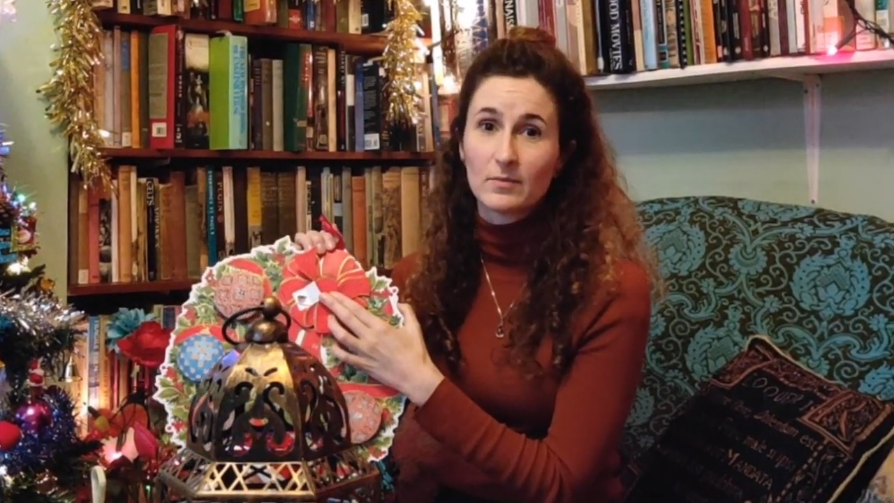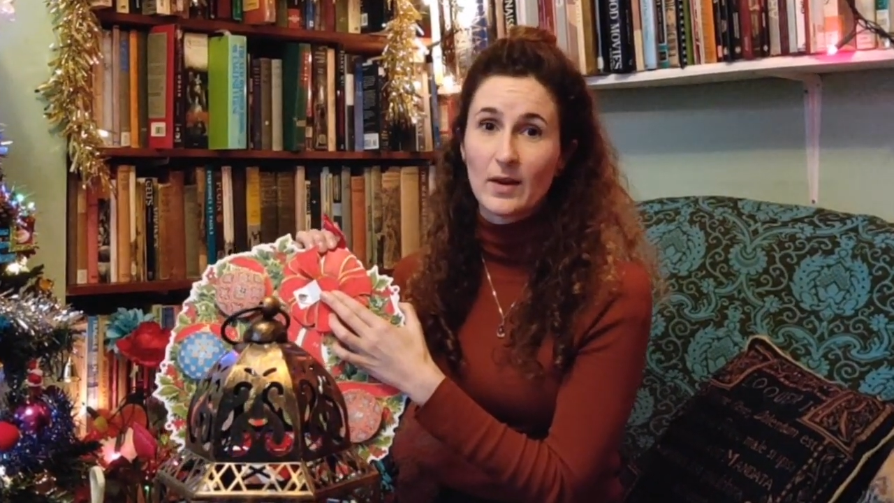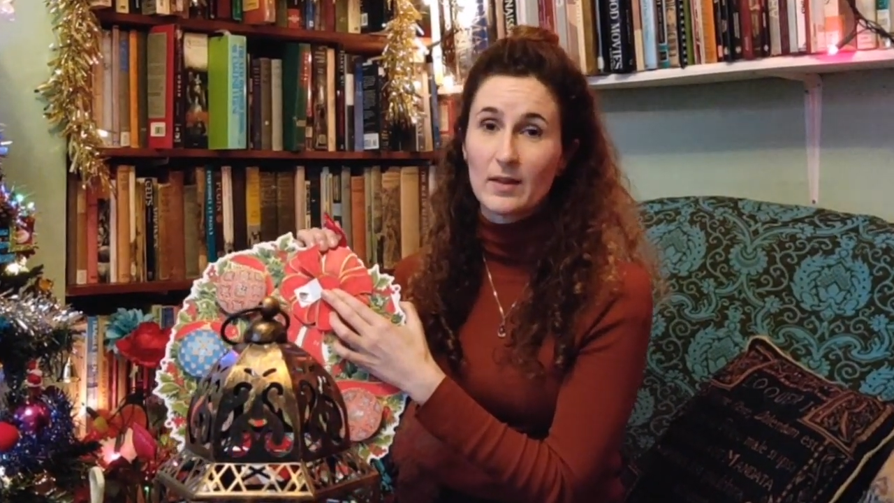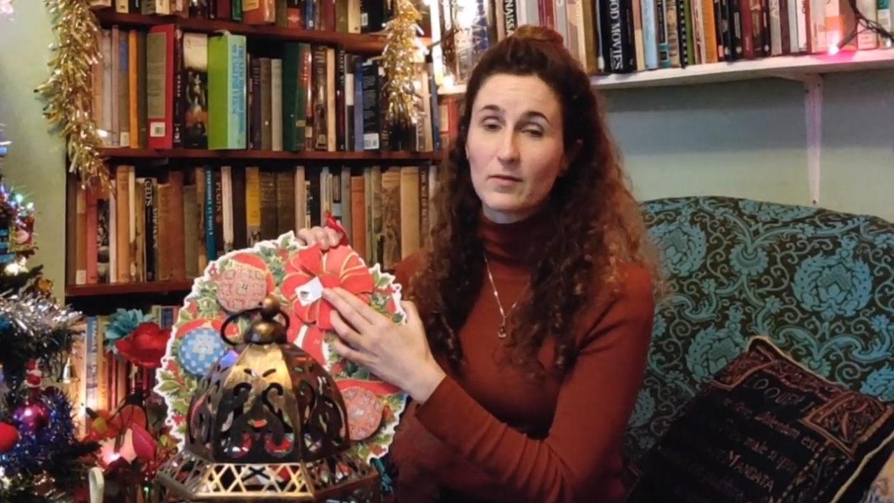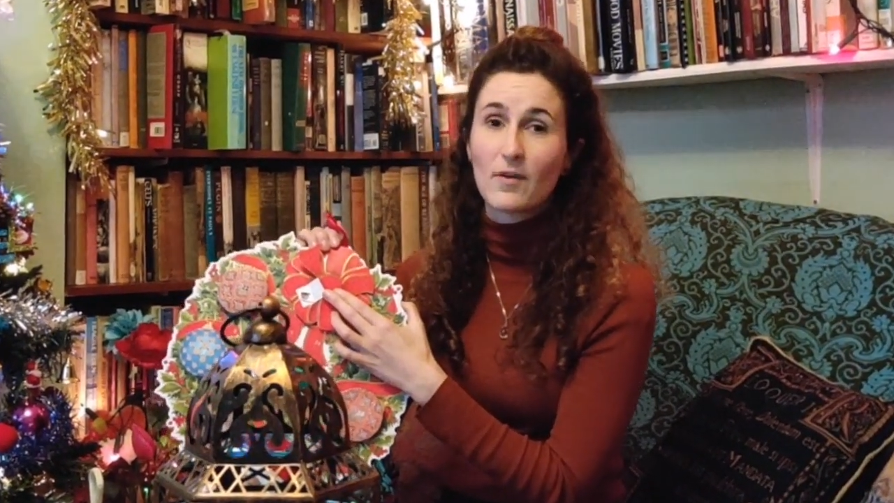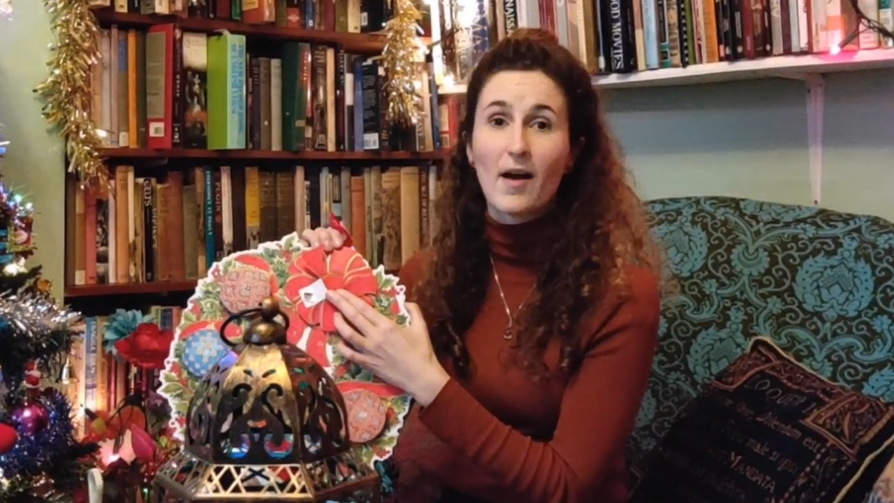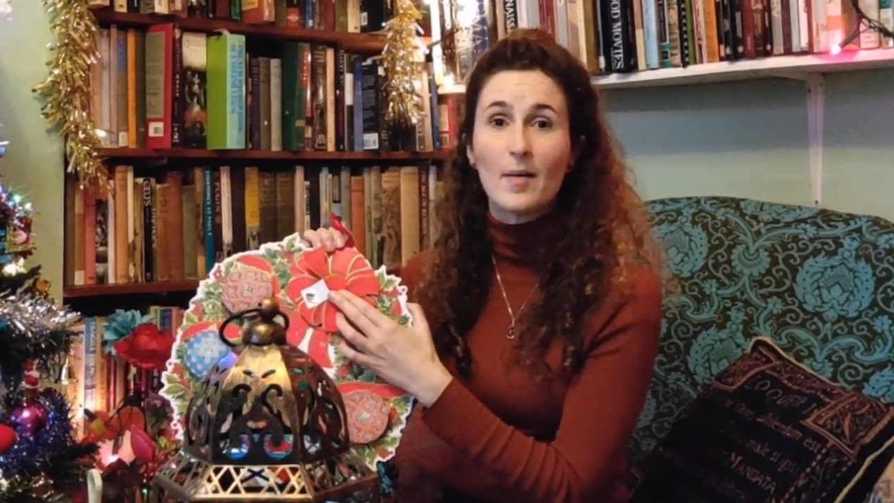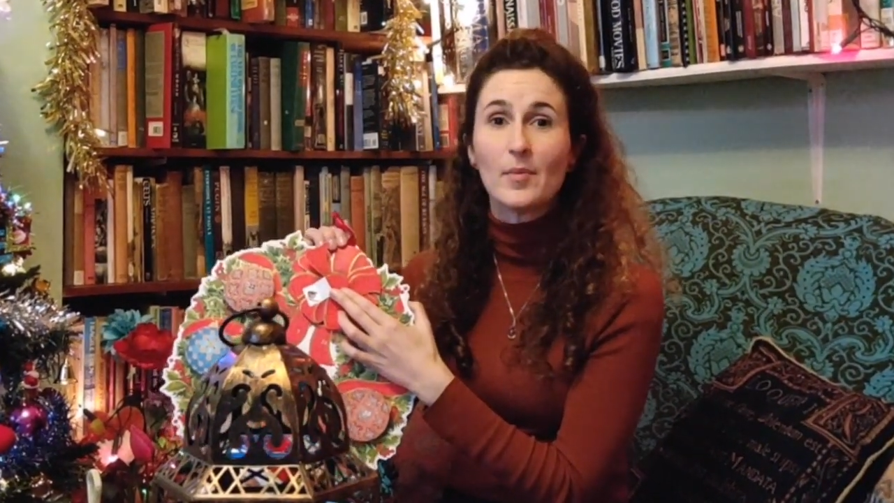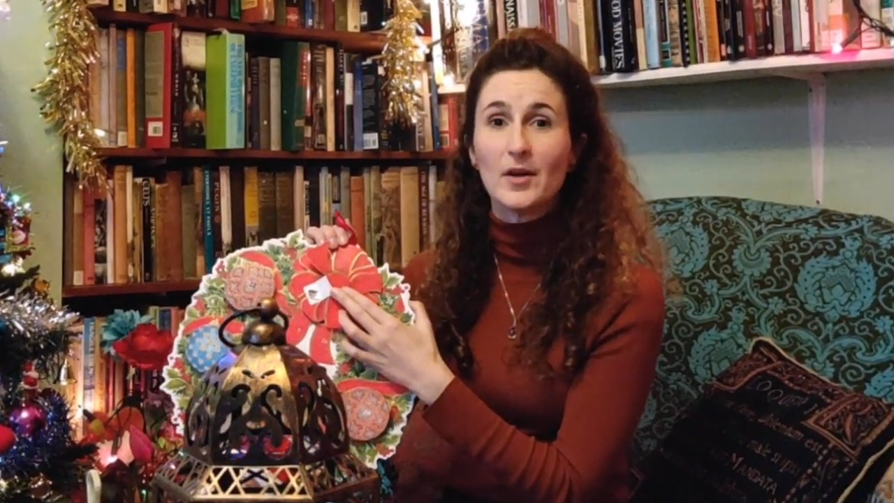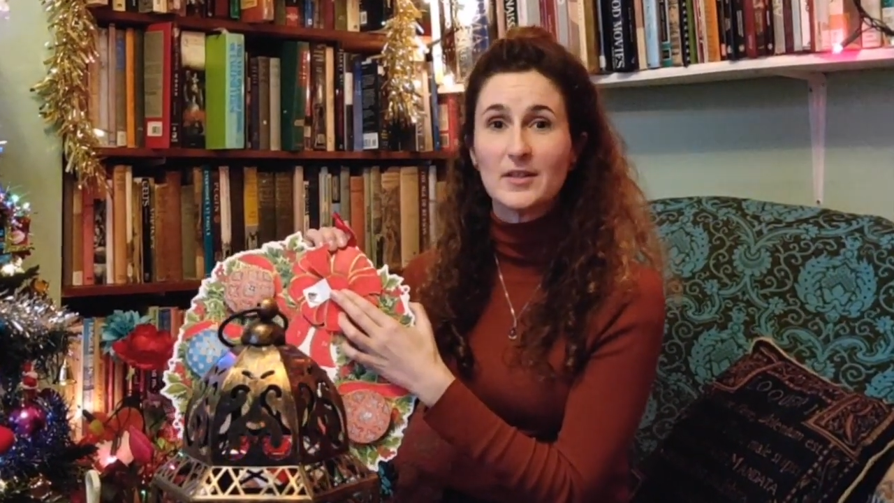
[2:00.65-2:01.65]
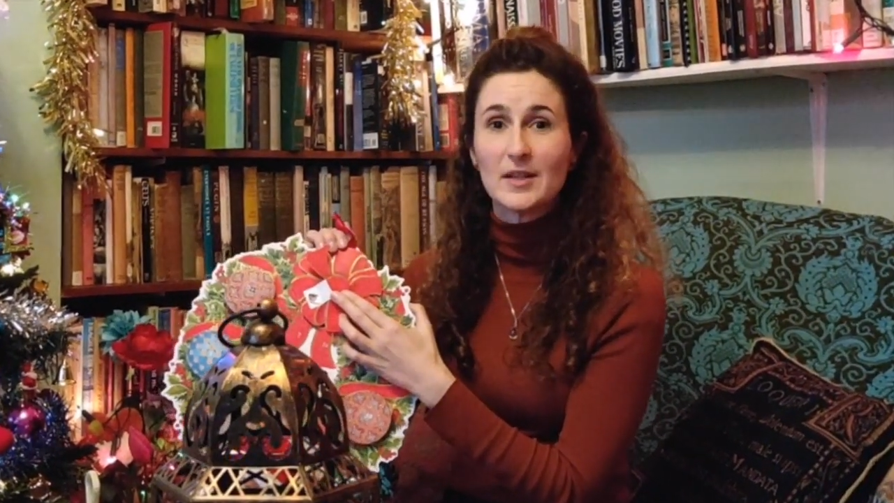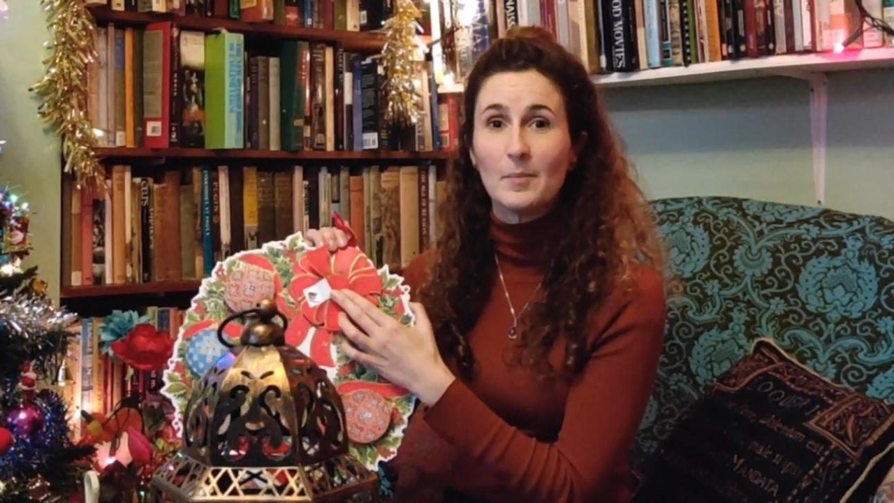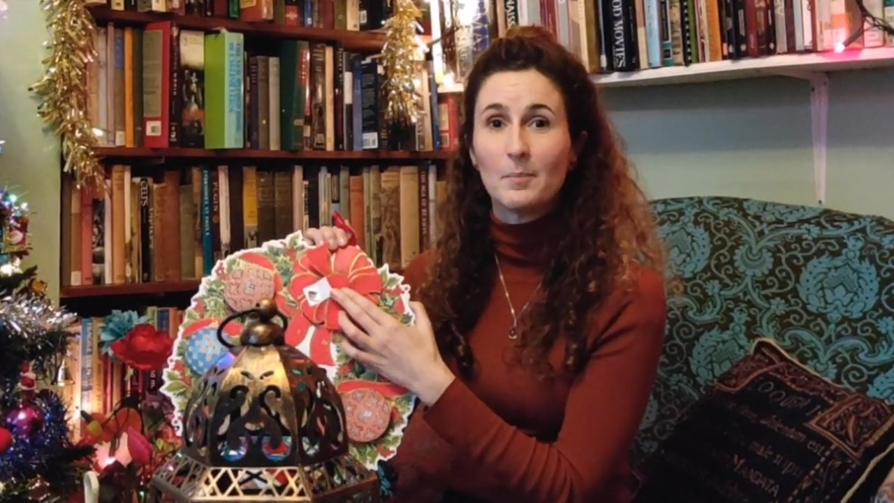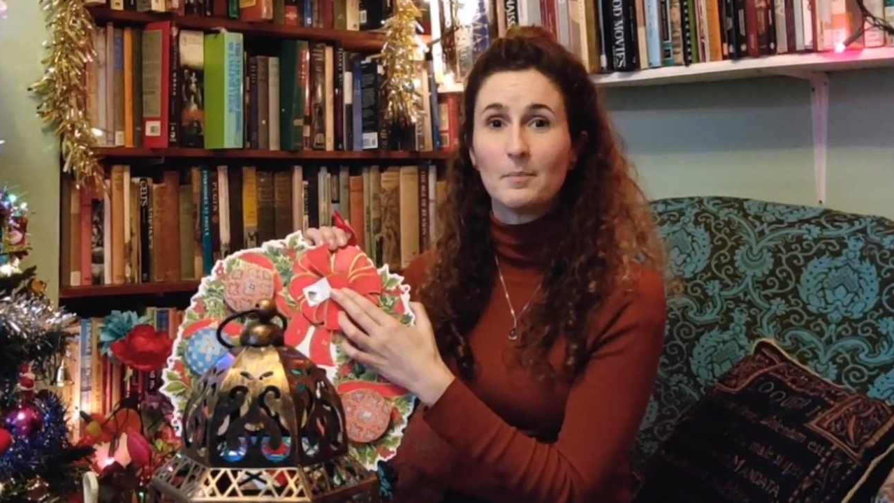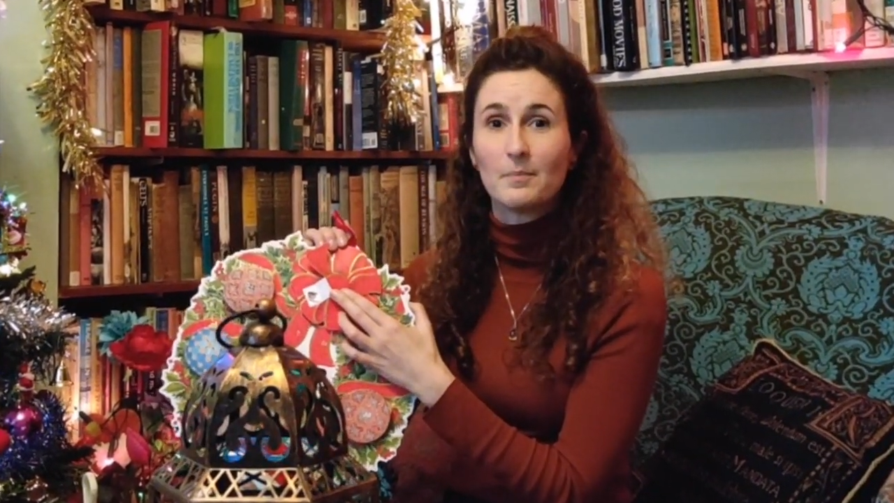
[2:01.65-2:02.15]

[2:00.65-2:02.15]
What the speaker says: where the fire burned him.